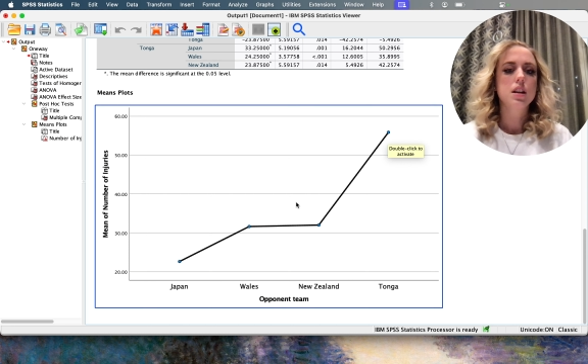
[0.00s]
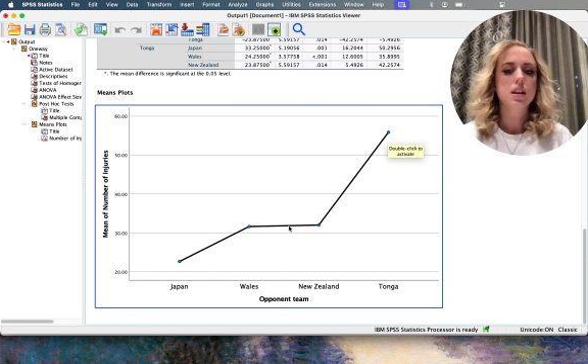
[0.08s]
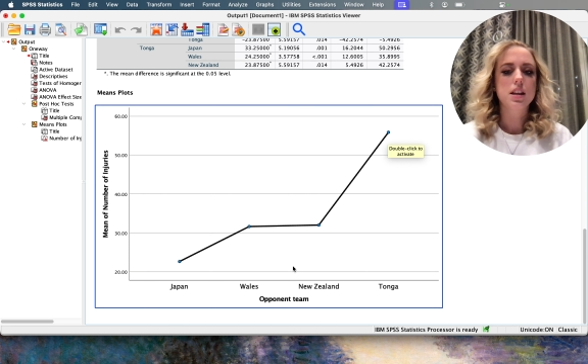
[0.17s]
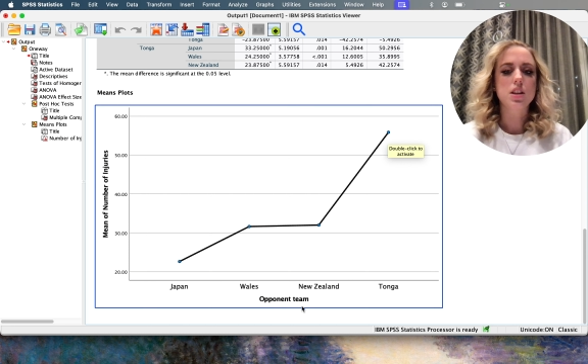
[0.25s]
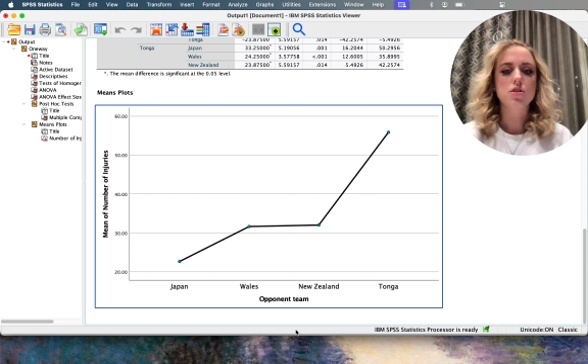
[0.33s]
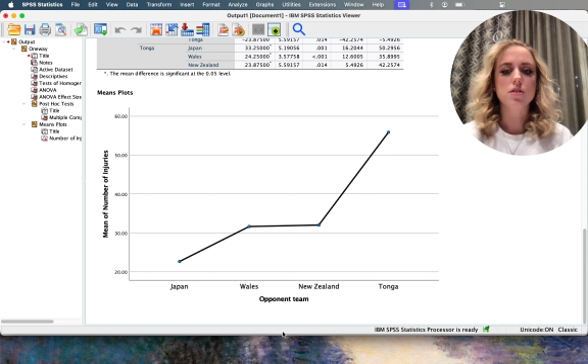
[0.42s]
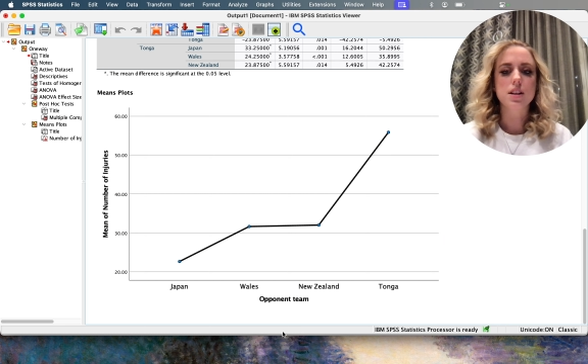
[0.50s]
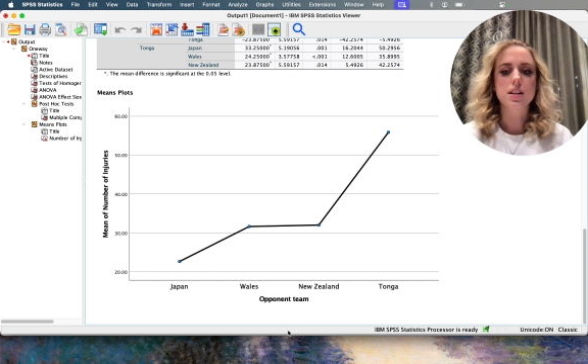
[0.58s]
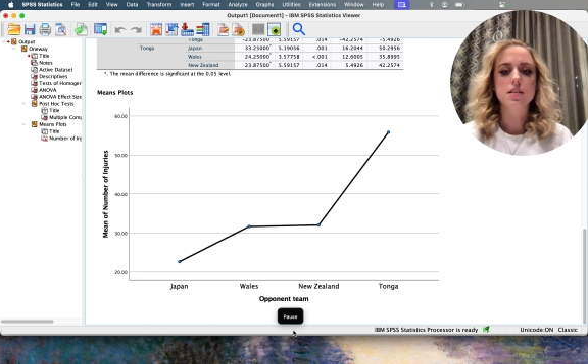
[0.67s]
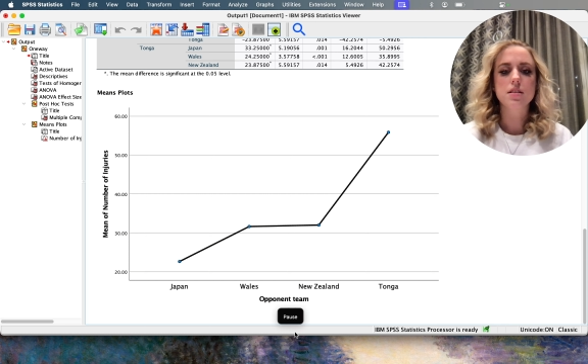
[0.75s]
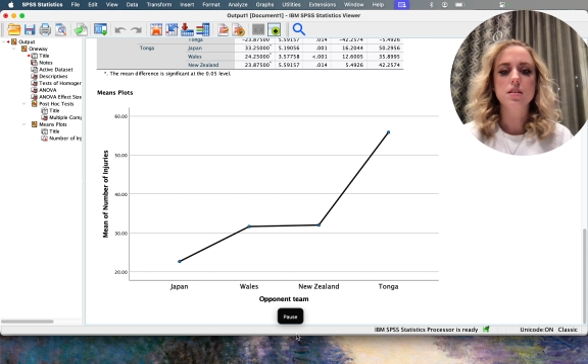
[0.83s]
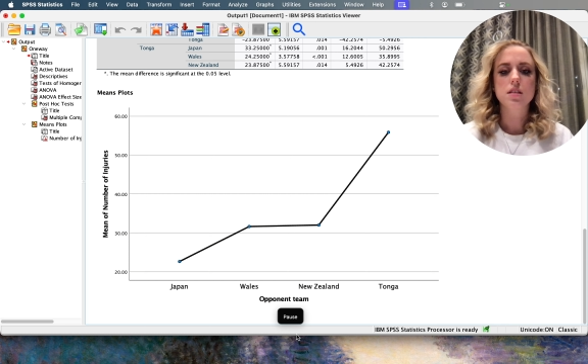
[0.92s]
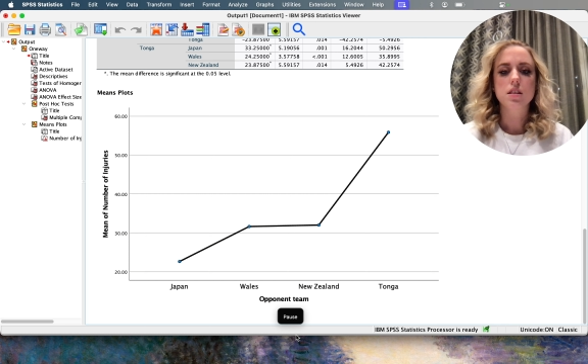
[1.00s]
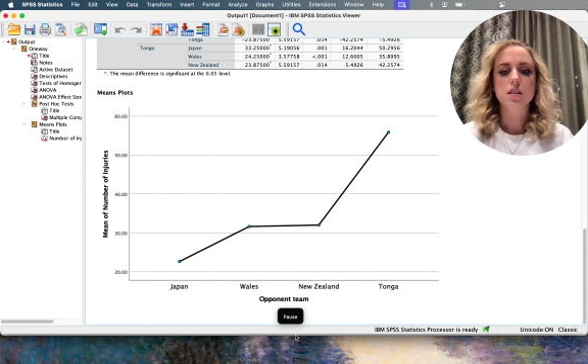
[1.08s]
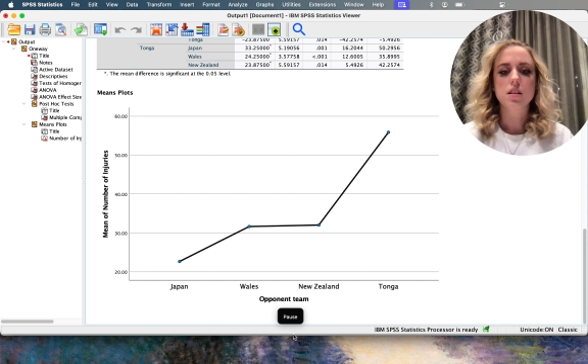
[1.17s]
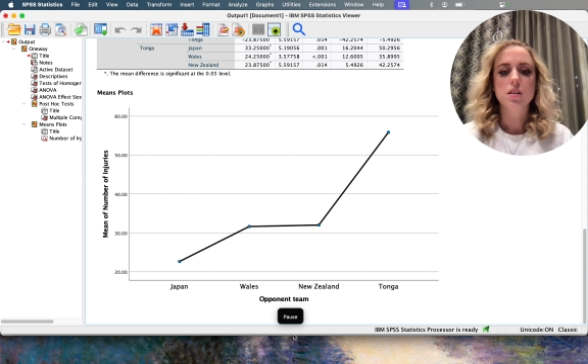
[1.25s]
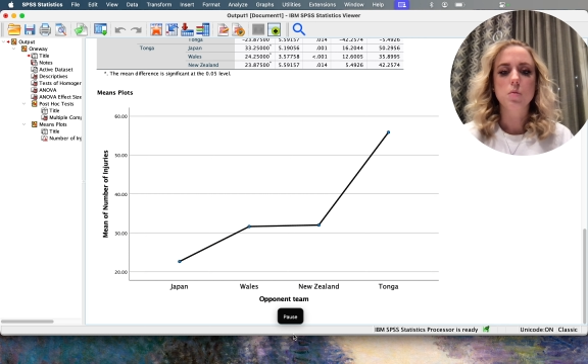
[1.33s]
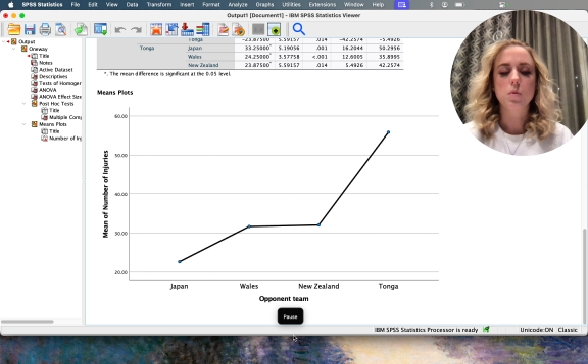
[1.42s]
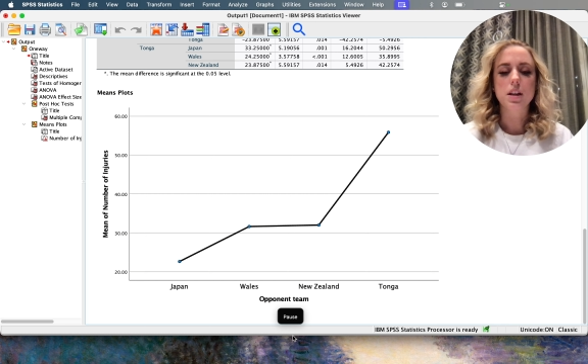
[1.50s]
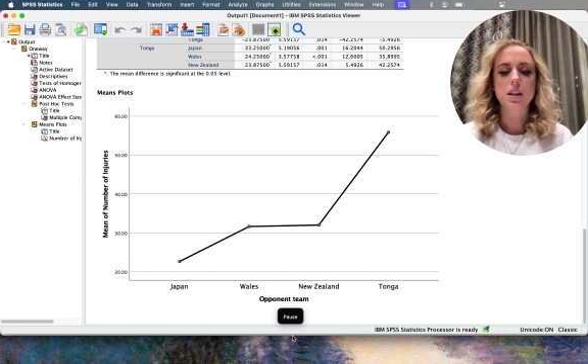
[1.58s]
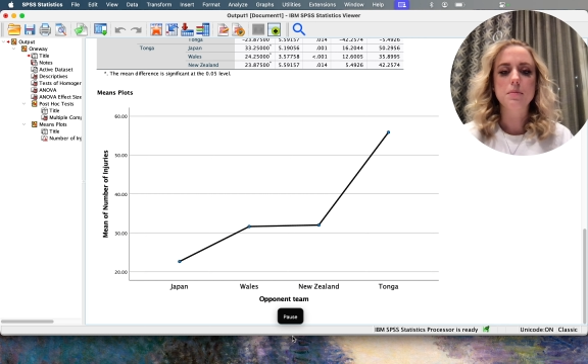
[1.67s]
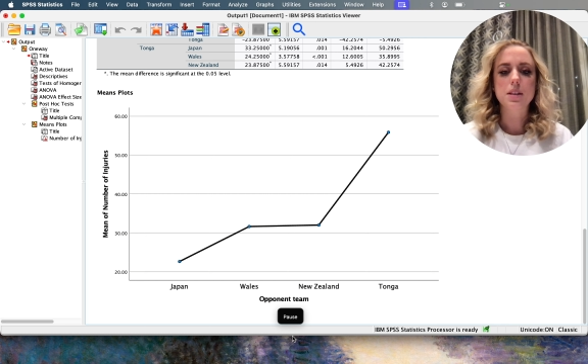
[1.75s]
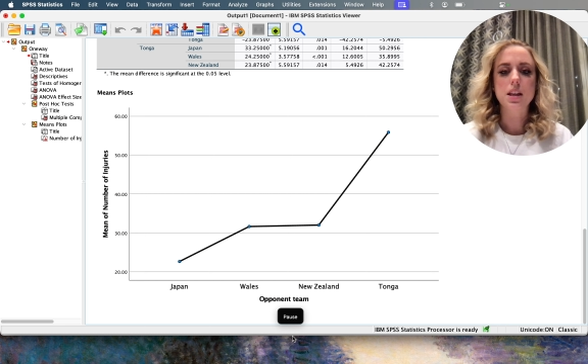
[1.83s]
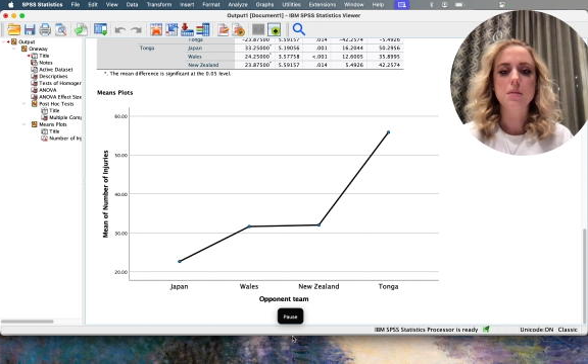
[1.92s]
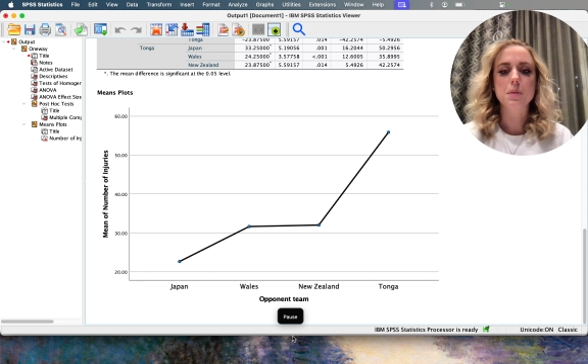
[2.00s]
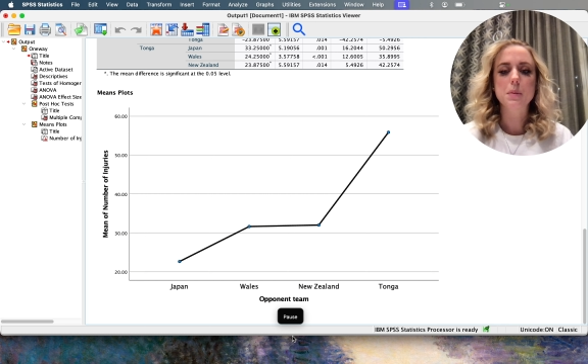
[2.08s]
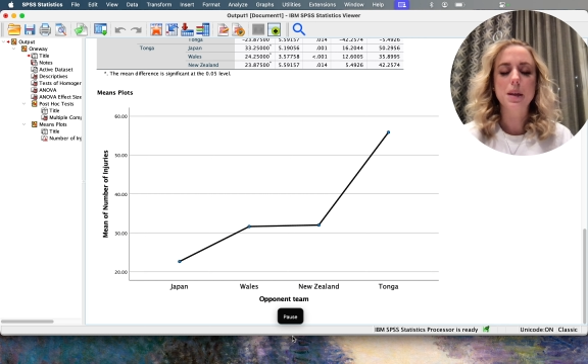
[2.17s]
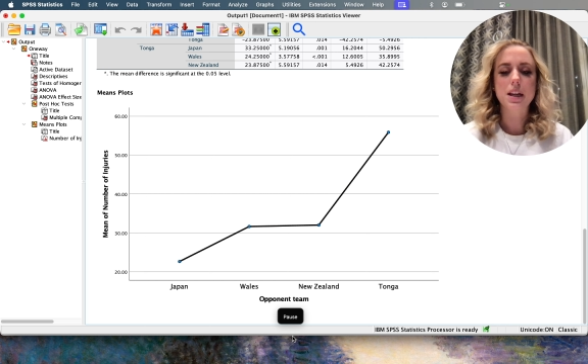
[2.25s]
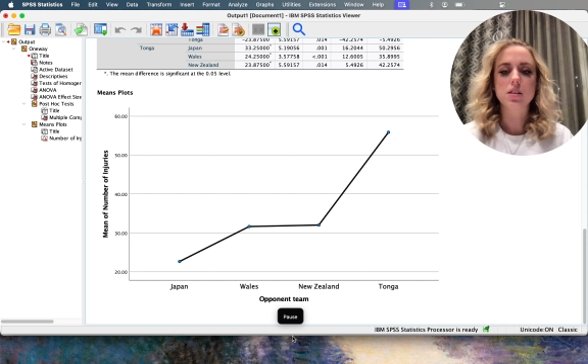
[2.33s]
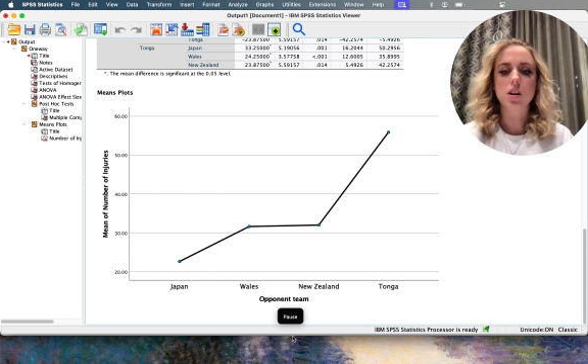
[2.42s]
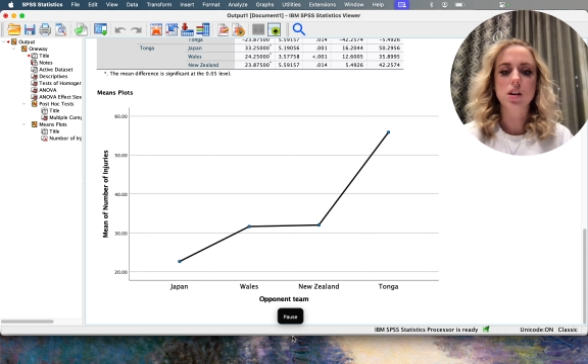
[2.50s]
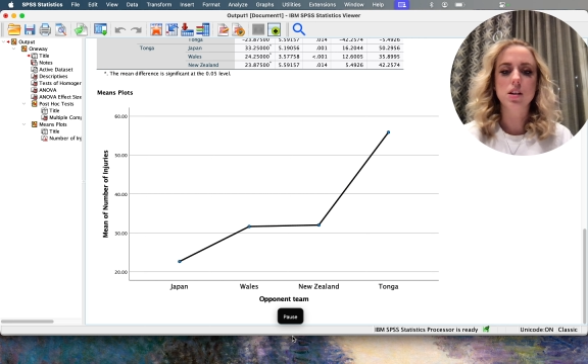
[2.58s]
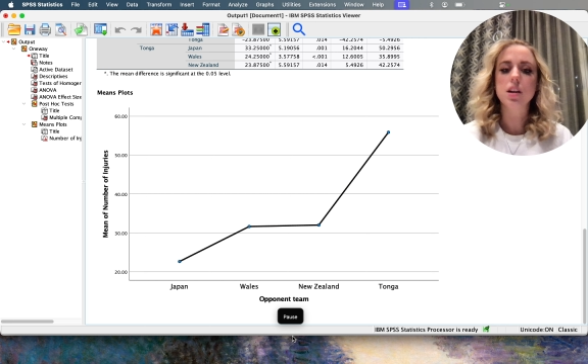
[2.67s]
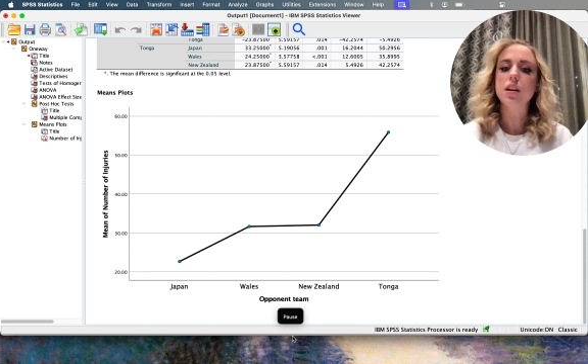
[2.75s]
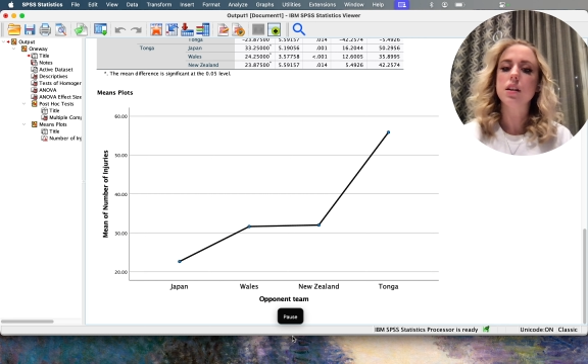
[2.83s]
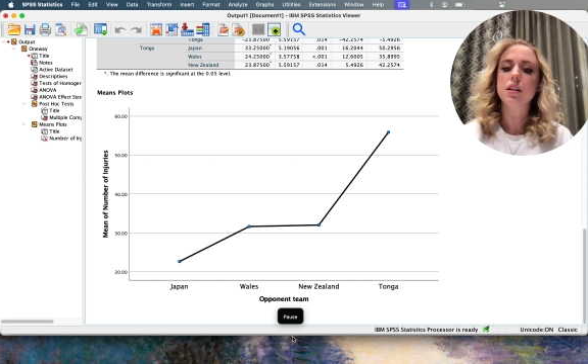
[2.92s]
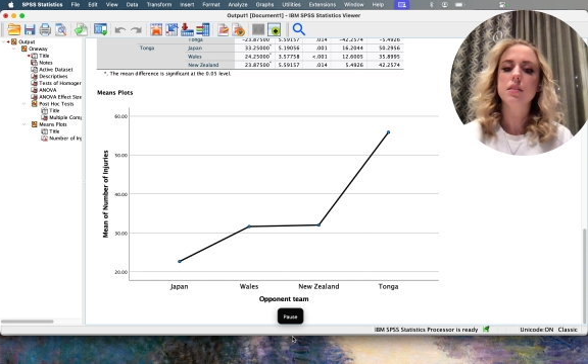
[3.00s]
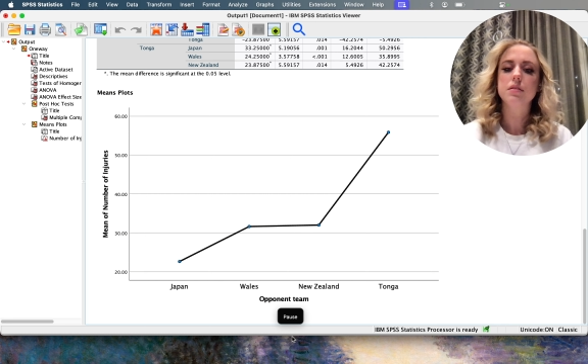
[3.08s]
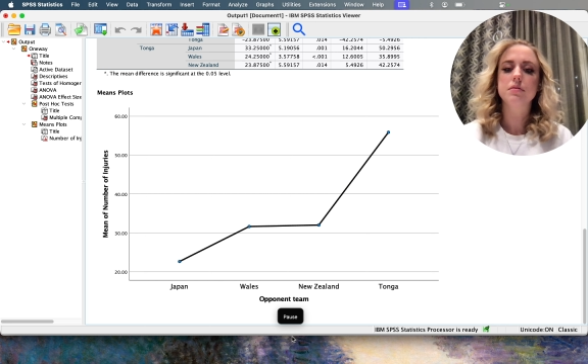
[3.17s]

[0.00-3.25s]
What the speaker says: injuries when teams play Tonga.